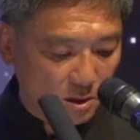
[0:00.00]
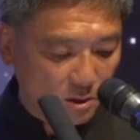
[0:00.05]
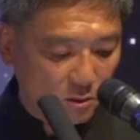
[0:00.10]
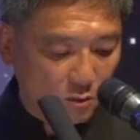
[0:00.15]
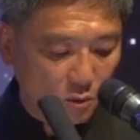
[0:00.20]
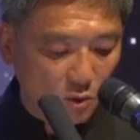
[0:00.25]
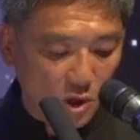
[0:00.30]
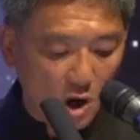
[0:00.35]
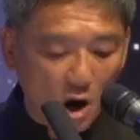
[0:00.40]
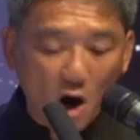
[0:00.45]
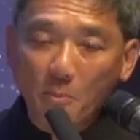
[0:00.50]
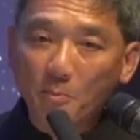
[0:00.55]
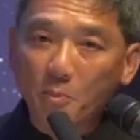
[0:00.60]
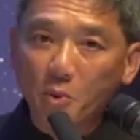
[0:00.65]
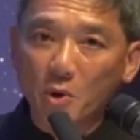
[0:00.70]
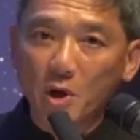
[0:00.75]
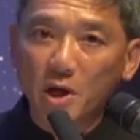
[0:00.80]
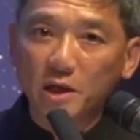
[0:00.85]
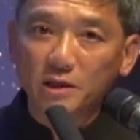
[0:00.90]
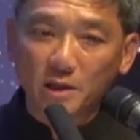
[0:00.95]
We
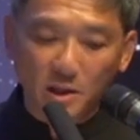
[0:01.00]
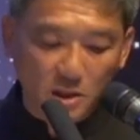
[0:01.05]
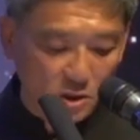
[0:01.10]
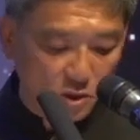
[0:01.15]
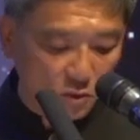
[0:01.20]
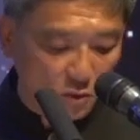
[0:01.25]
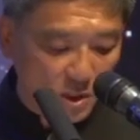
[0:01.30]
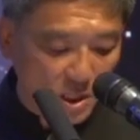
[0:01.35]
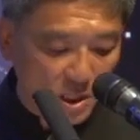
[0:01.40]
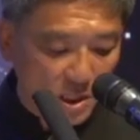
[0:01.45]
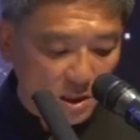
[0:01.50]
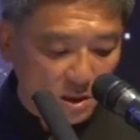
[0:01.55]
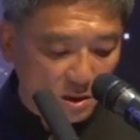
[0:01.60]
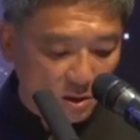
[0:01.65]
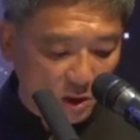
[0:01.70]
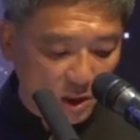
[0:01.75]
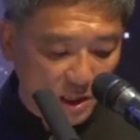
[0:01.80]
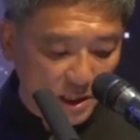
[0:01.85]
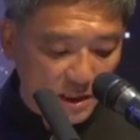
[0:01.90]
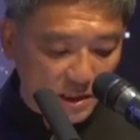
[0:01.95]
operate a unique
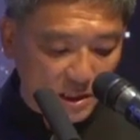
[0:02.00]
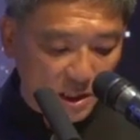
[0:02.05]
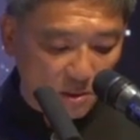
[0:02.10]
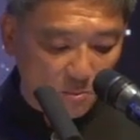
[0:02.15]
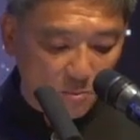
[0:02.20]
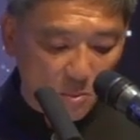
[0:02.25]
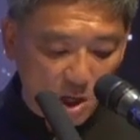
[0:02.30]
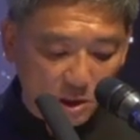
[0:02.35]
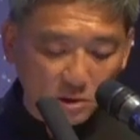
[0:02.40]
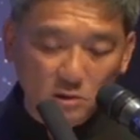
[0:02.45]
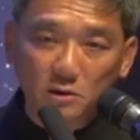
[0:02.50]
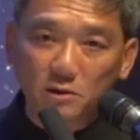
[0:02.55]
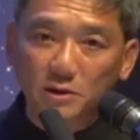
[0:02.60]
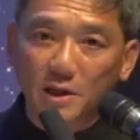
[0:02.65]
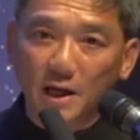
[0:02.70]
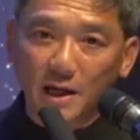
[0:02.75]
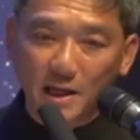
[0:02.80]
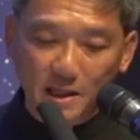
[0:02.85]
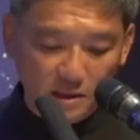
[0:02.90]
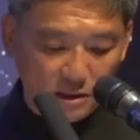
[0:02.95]
holistic model
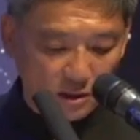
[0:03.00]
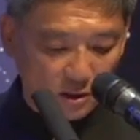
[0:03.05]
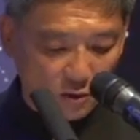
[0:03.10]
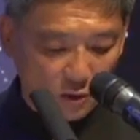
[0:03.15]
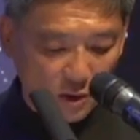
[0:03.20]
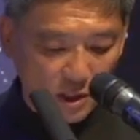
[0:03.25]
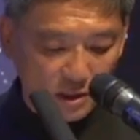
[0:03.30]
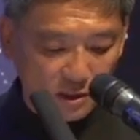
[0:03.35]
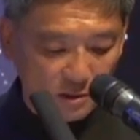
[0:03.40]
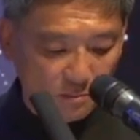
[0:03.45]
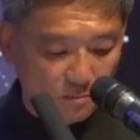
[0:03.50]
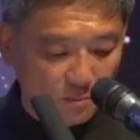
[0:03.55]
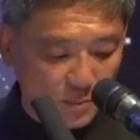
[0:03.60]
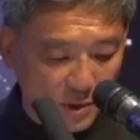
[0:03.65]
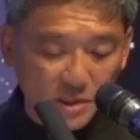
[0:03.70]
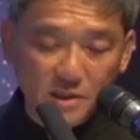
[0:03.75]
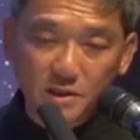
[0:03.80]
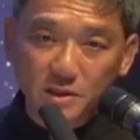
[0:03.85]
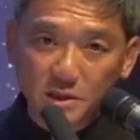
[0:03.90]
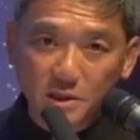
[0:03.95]
that integrates
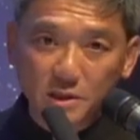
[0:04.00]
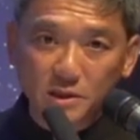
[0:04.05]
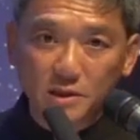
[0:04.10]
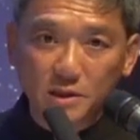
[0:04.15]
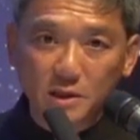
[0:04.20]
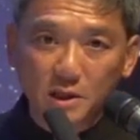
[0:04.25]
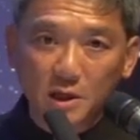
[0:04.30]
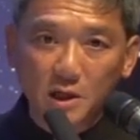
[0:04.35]
business,